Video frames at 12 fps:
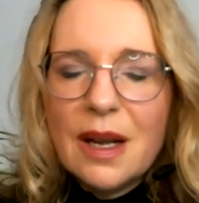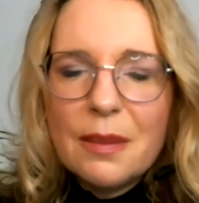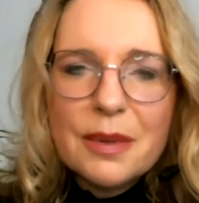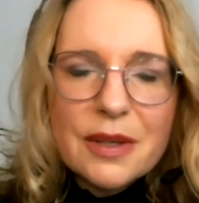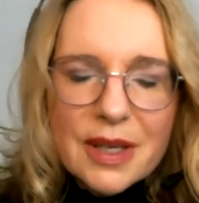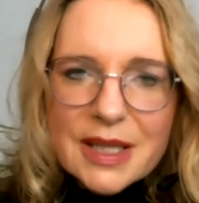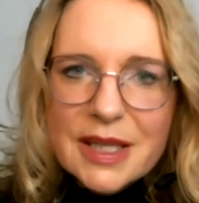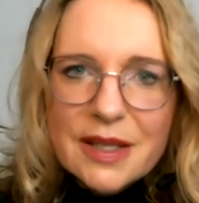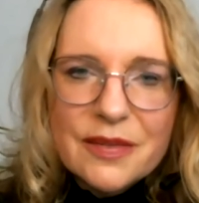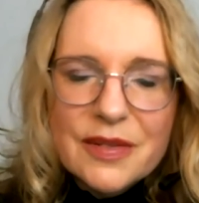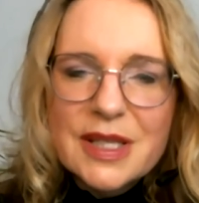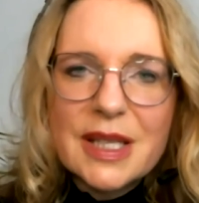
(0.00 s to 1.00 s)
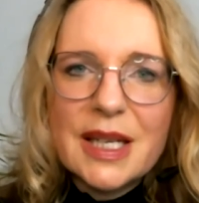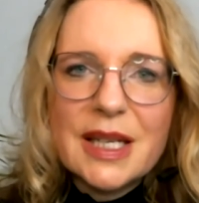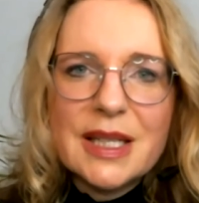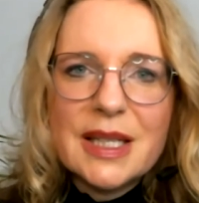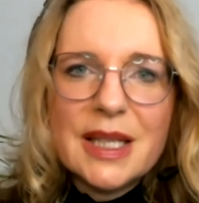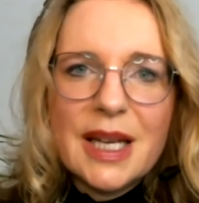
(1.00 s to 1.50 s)
collaboratives,
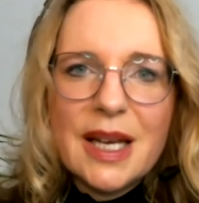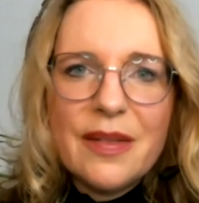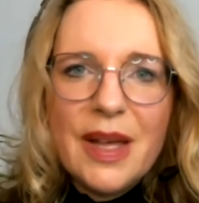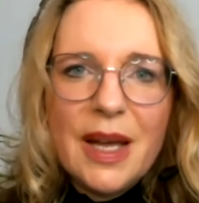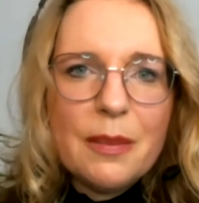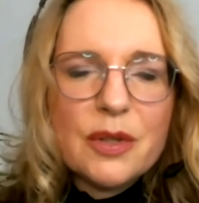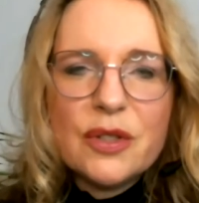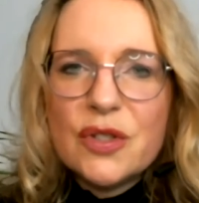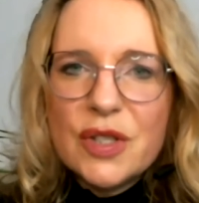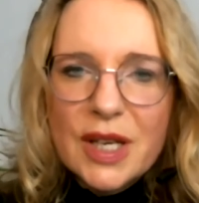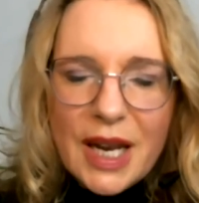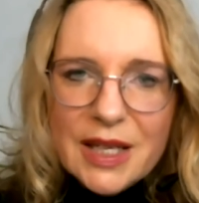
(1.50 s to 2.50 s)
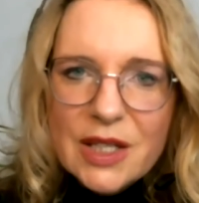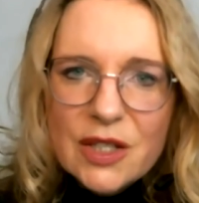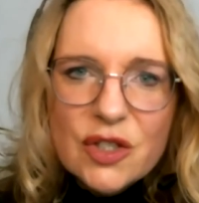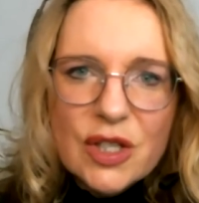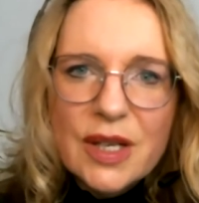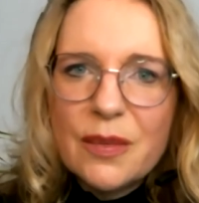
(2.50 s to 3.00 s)
and they are producing
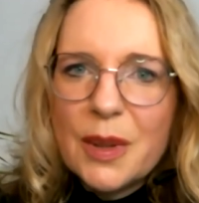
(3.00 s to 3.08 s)
energy.